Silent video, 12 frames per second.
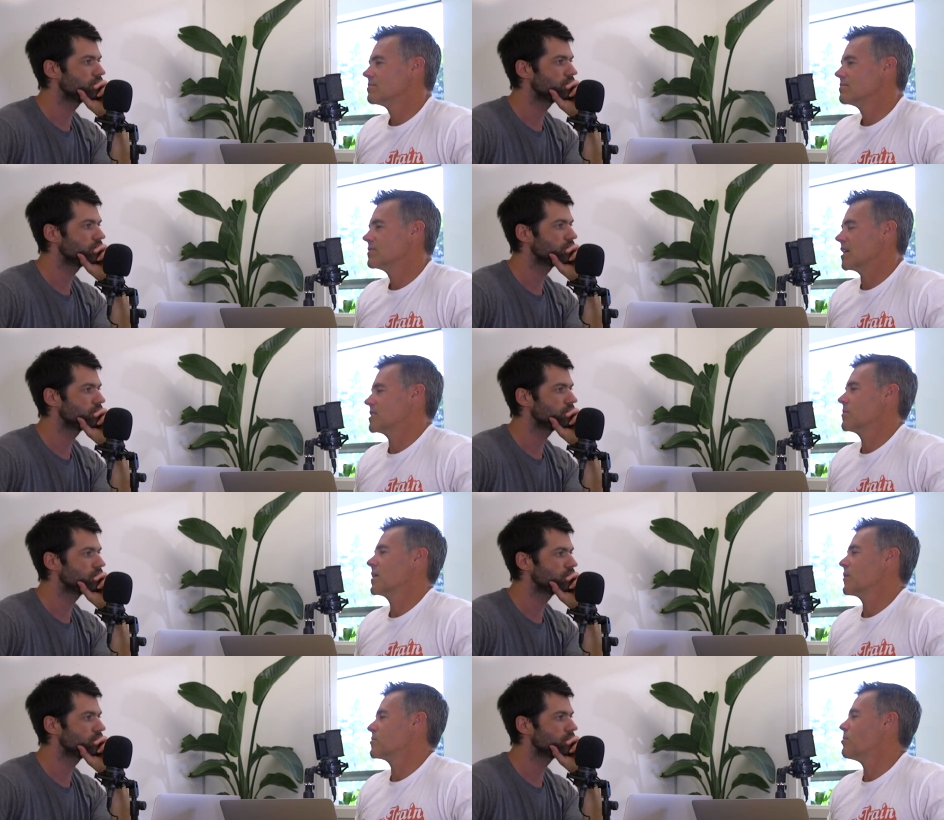Speaker 1: not
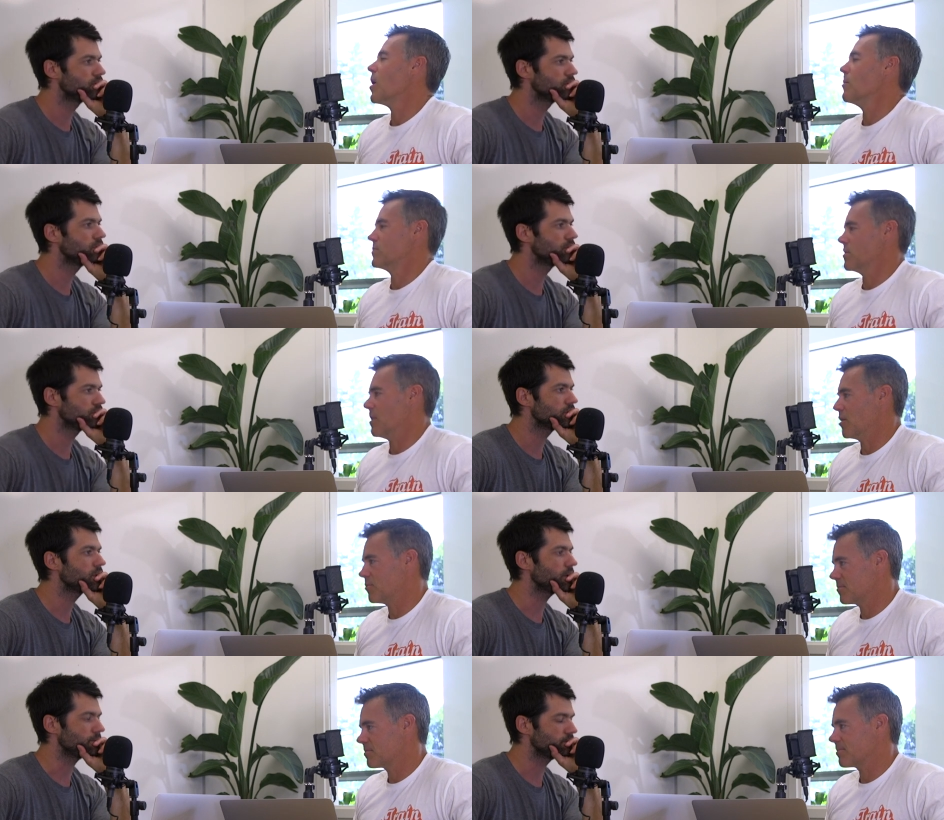something I was pumped
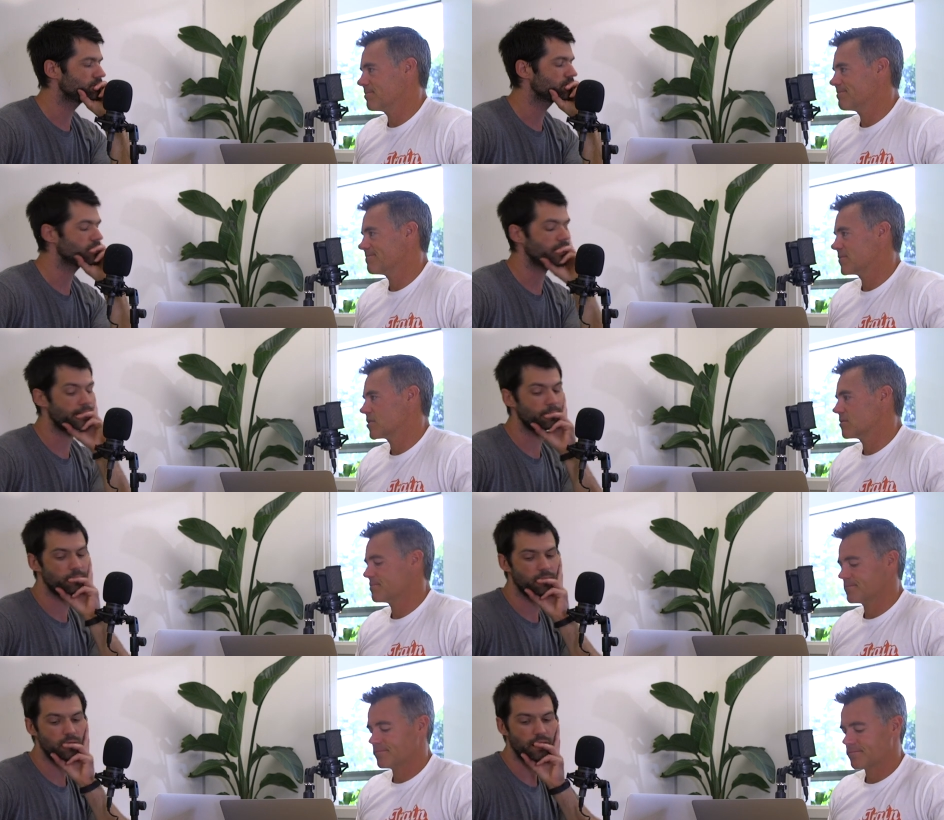about. Yep.
Speaker 2: Got
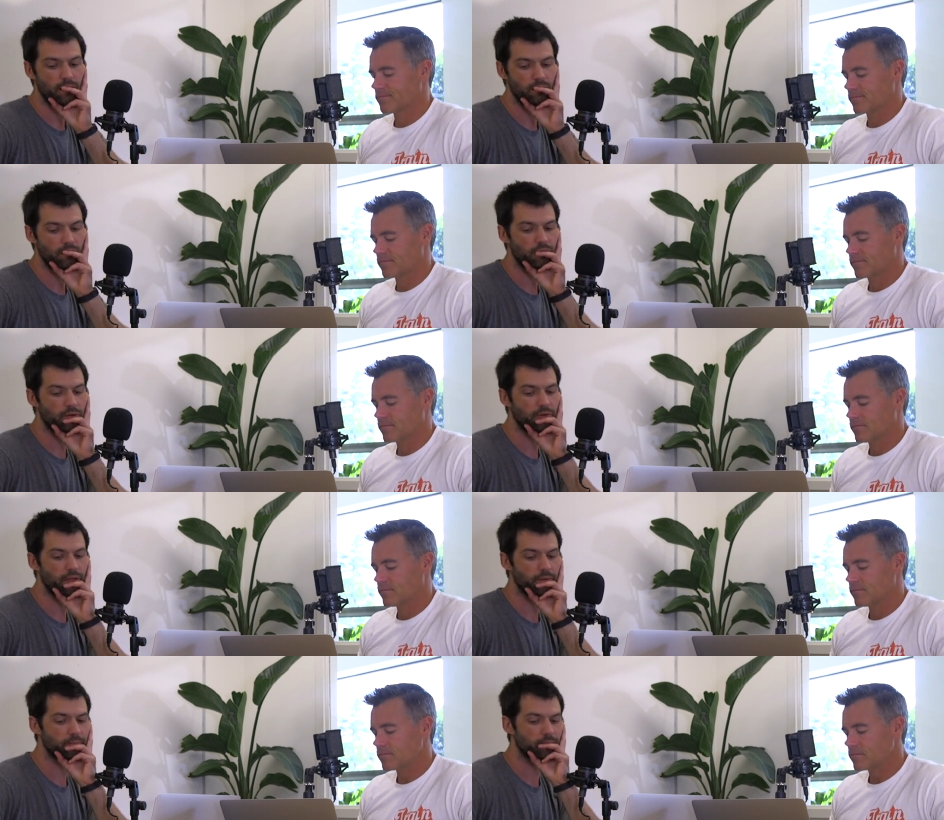it. Okay.
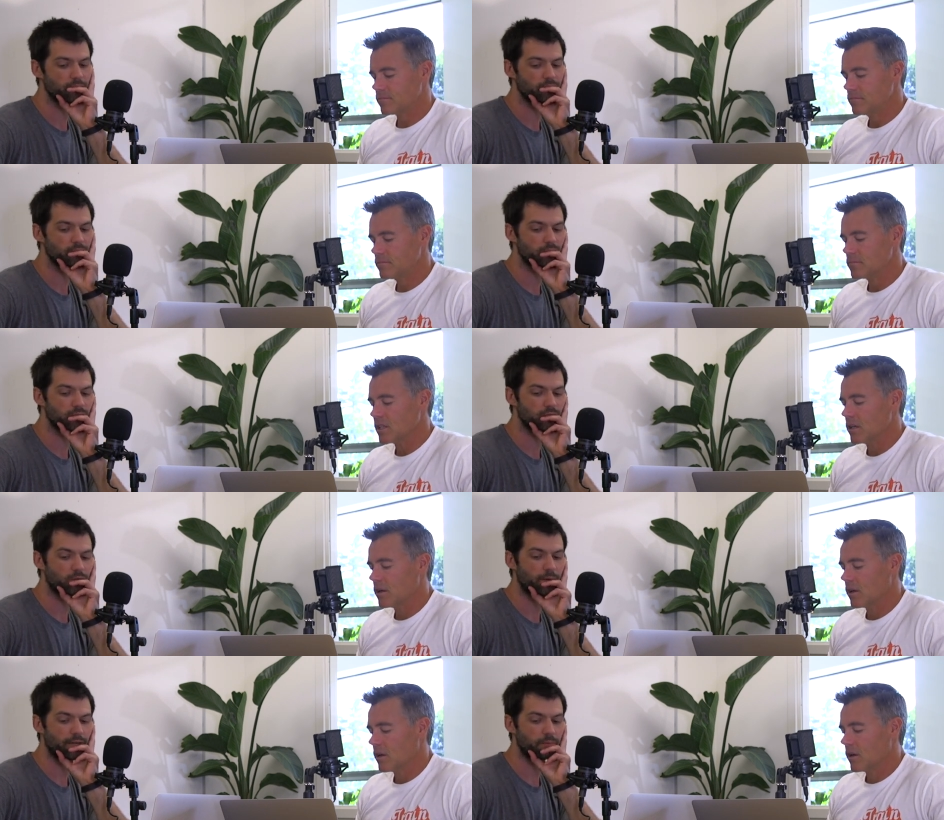Third thing.
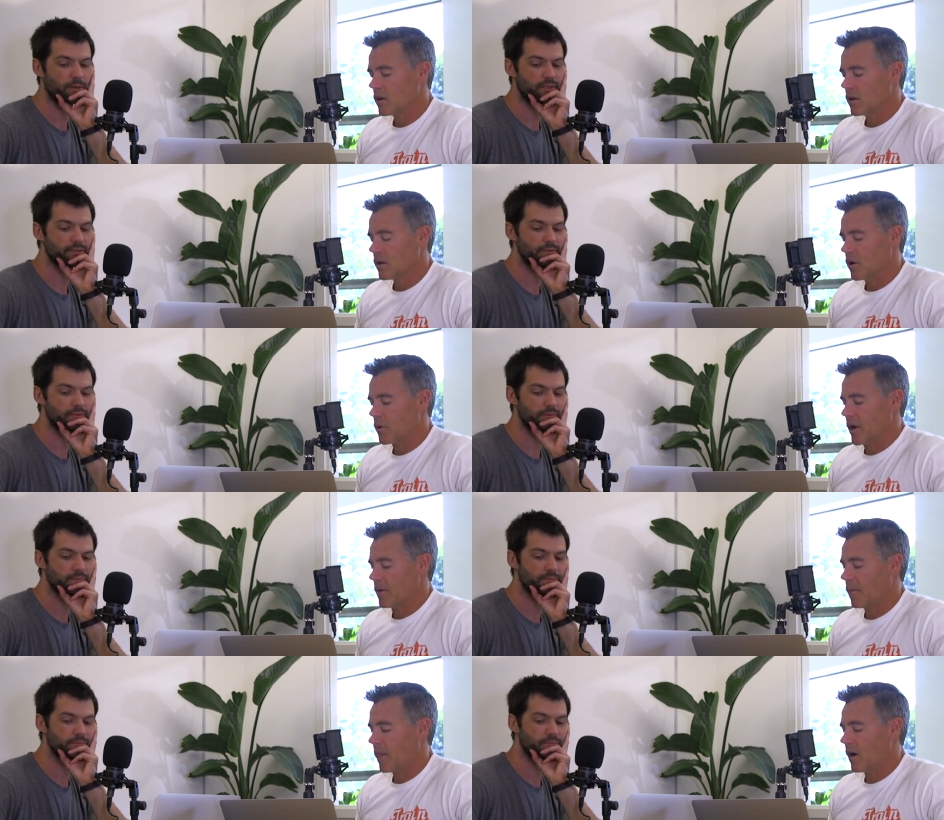Let's go back to positive.
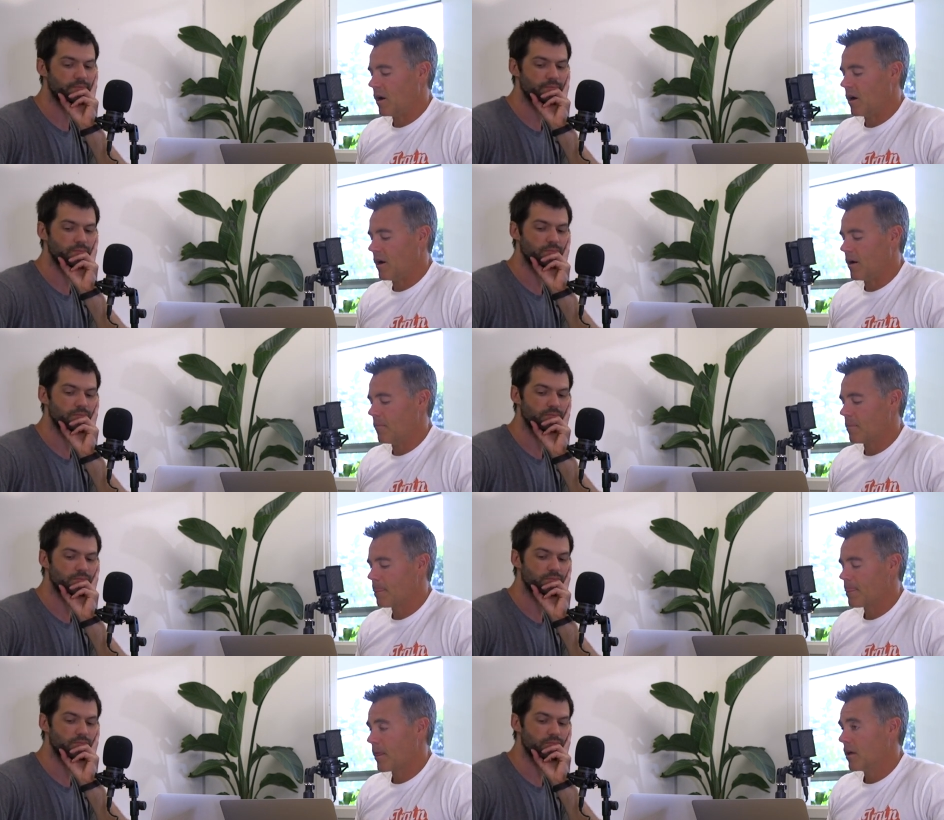Okay.
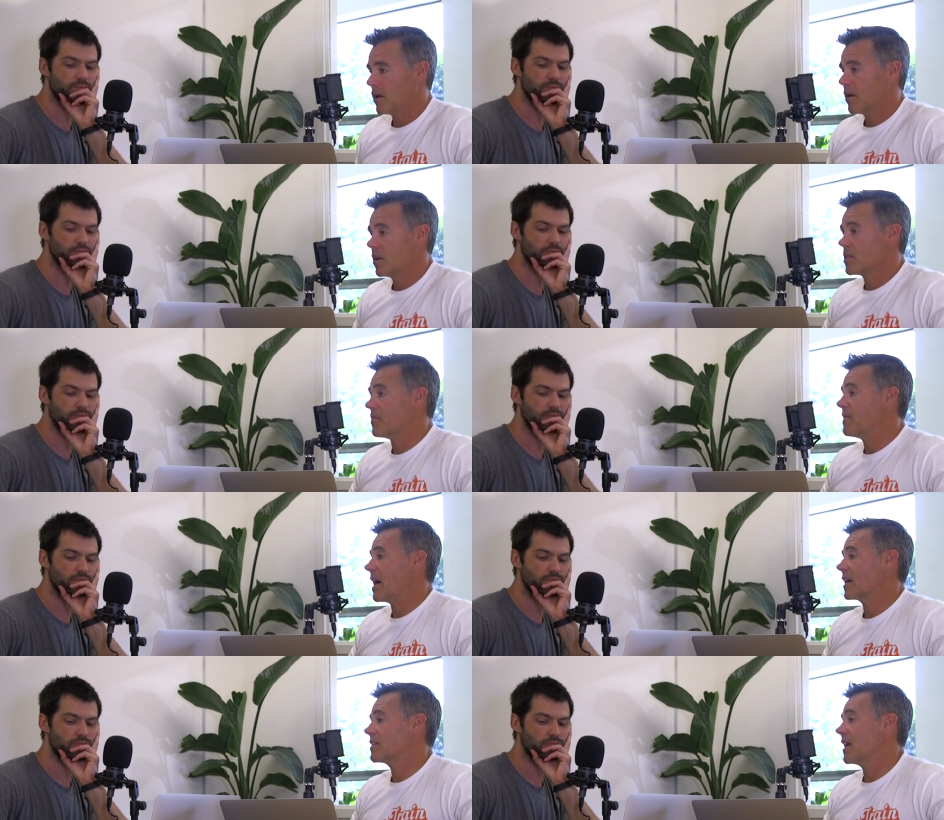
Speaker 1: Um the
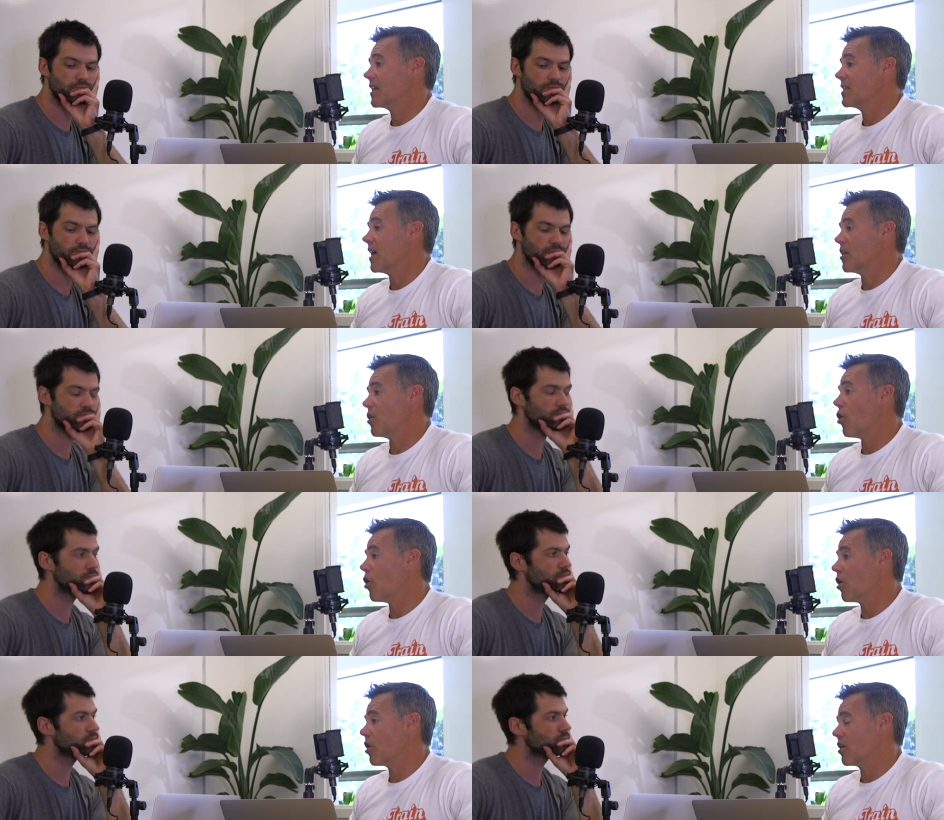fact that they
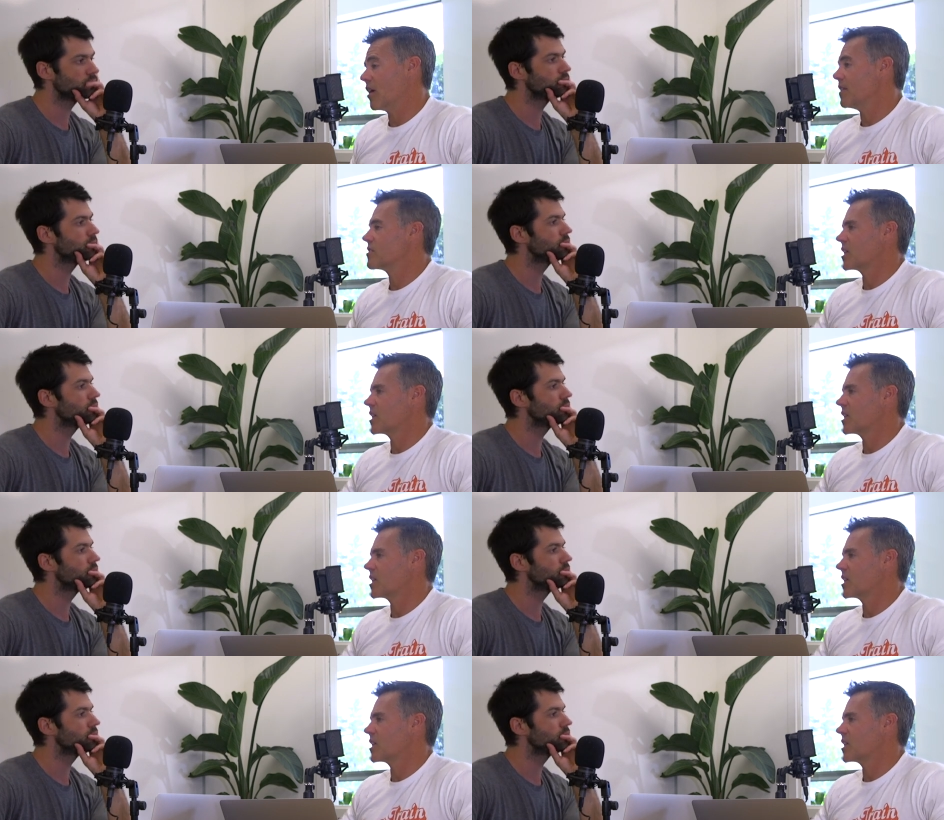are, and it's